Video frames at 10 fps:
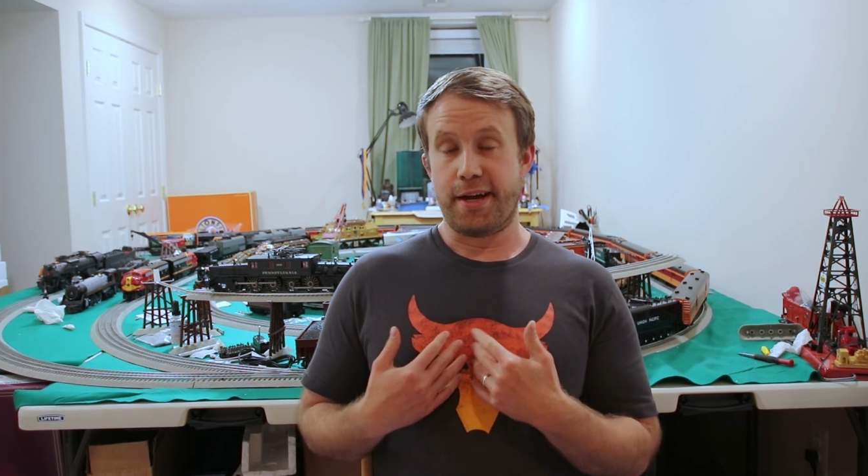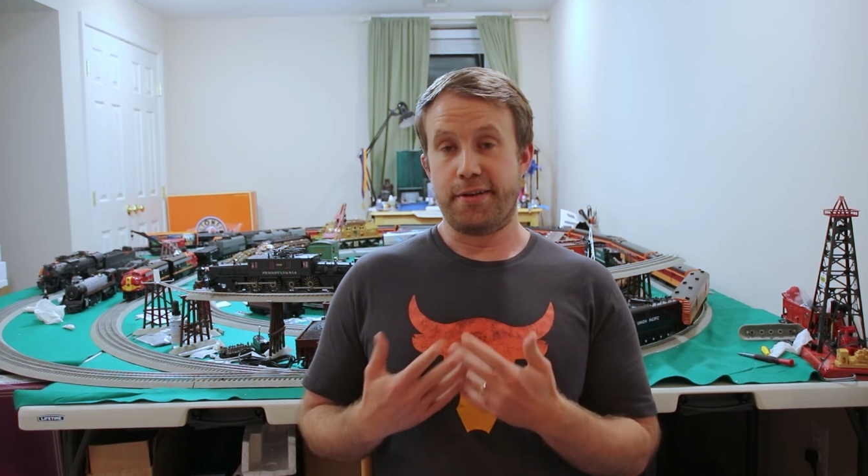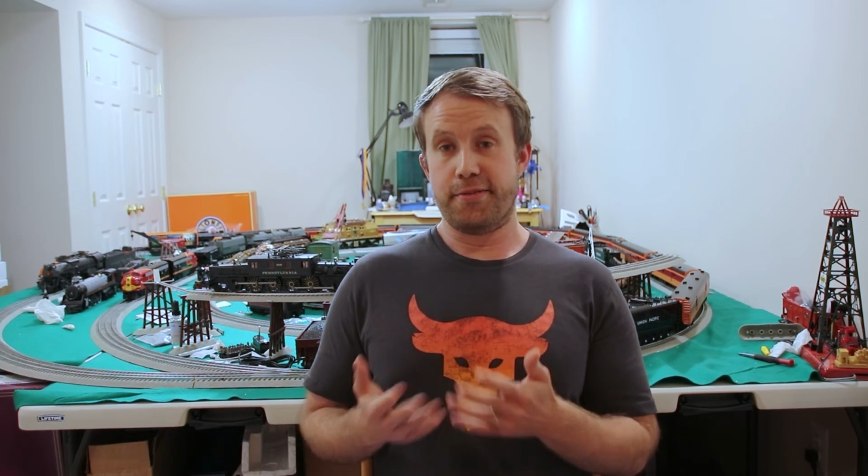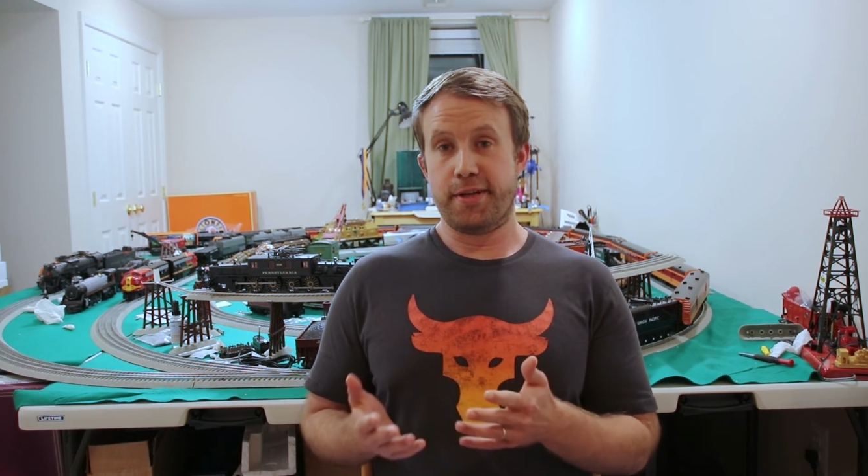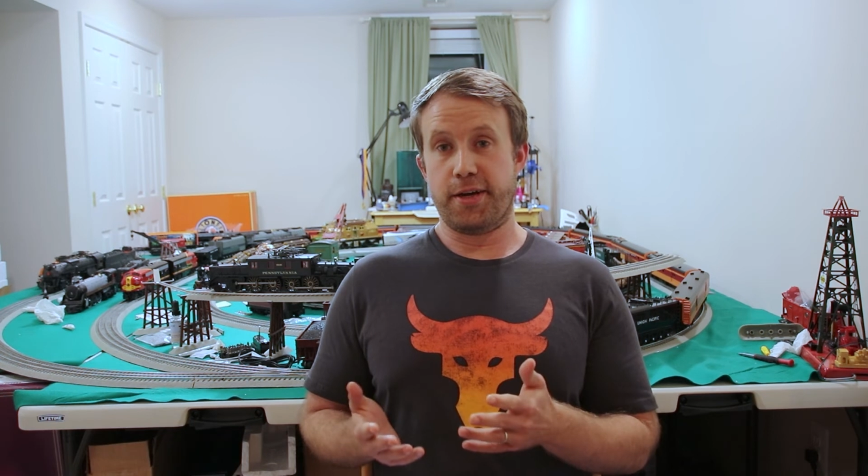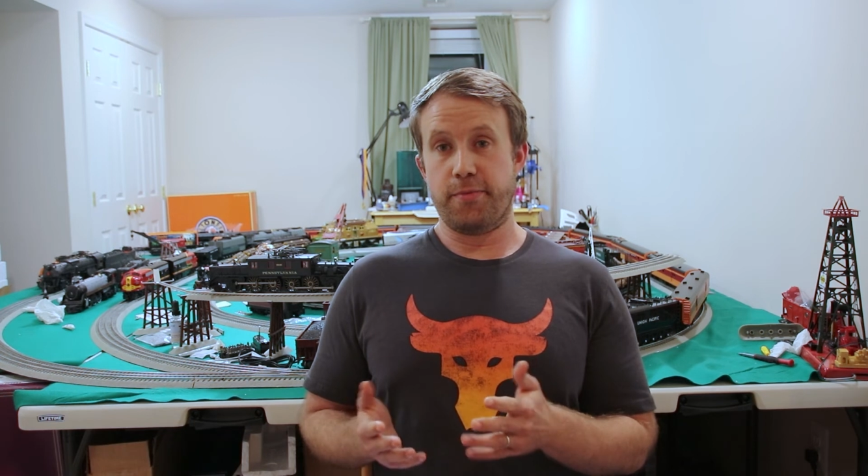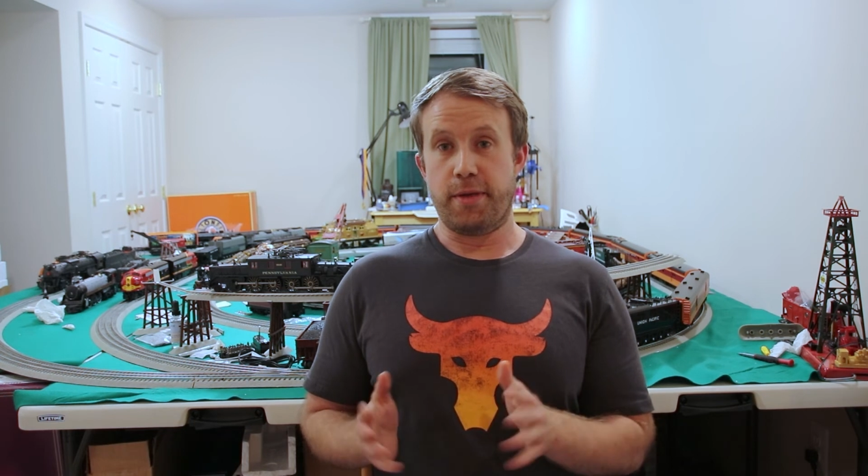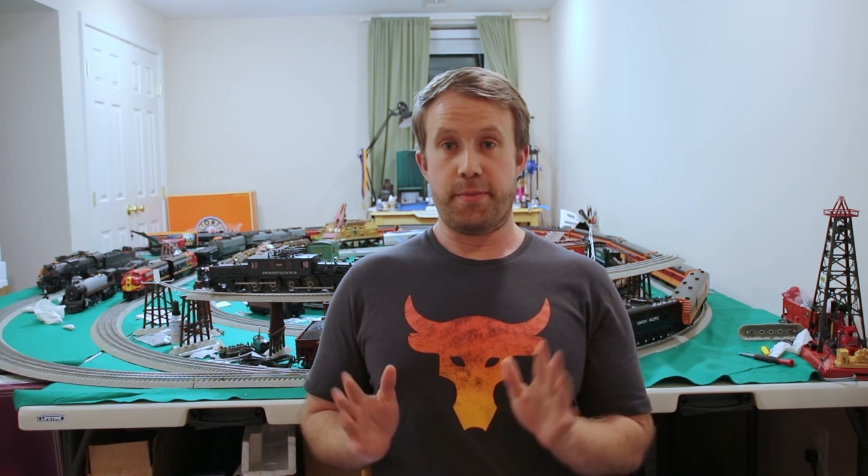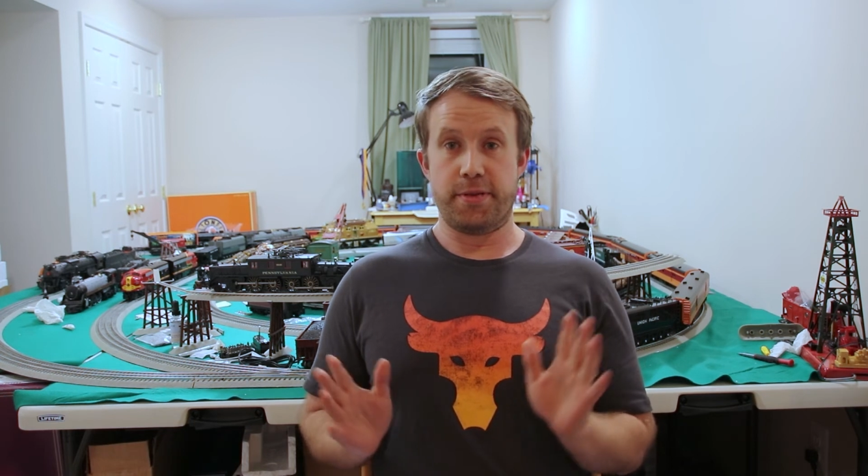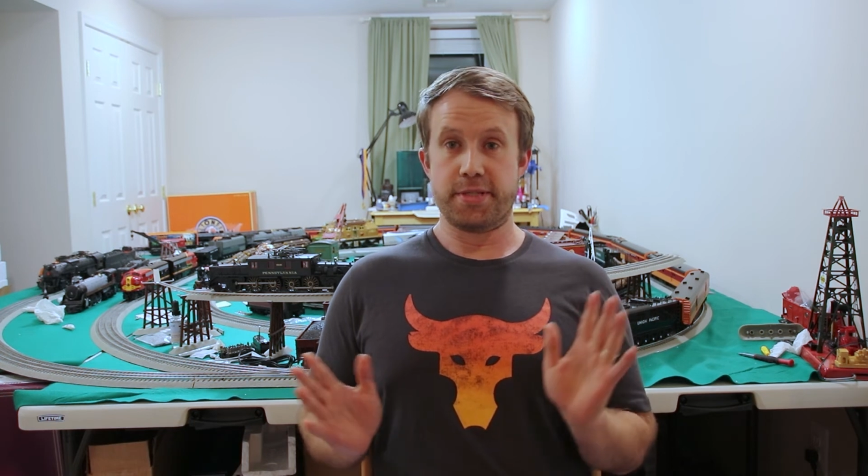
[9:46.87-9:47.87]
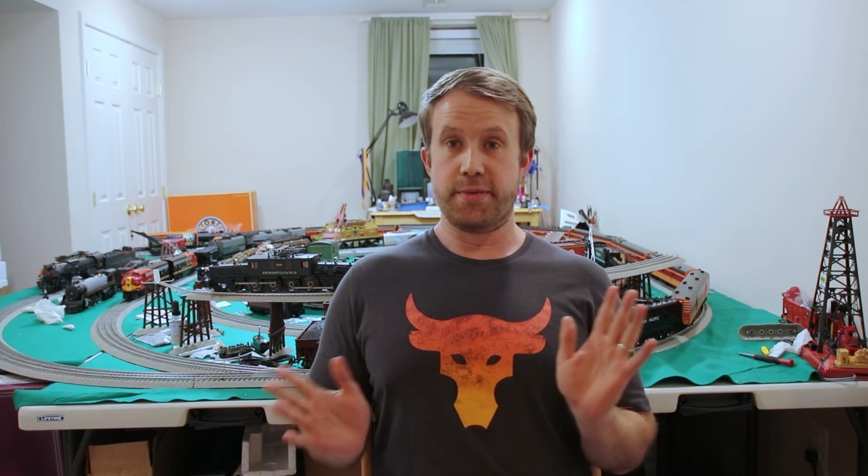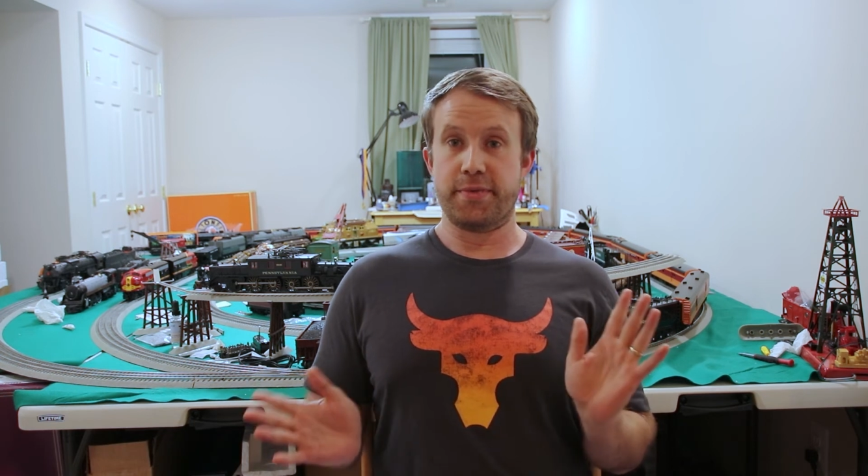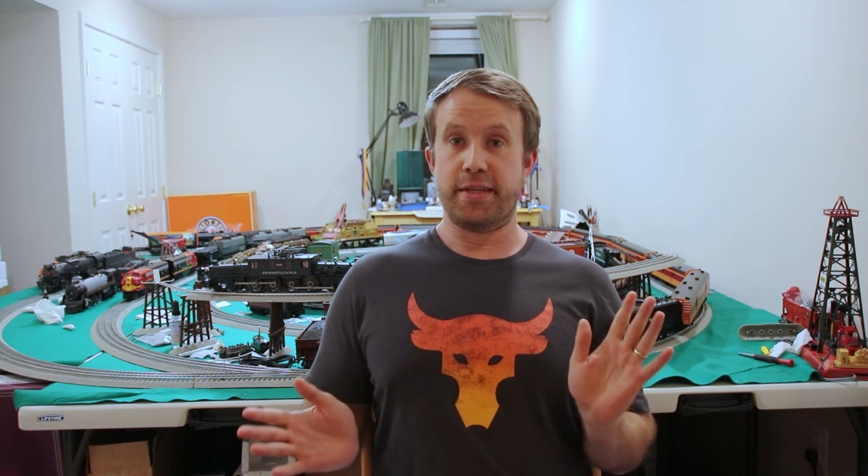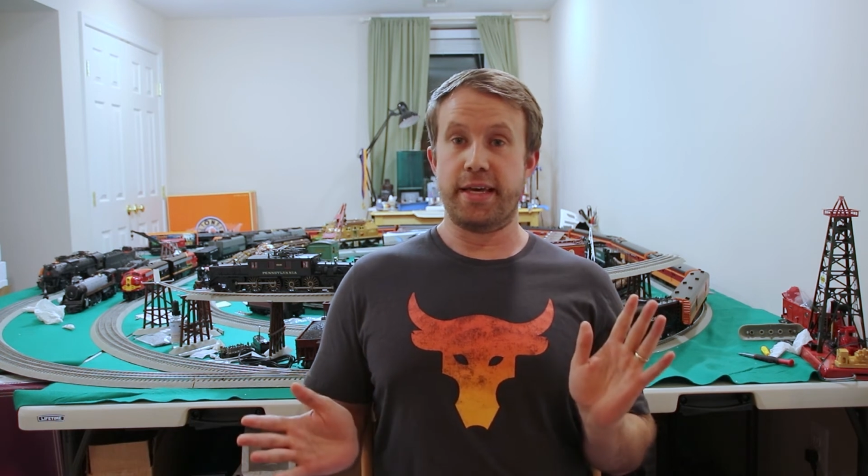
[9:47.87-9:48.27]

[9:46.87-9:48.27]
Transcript: I don't know. Maybe there's something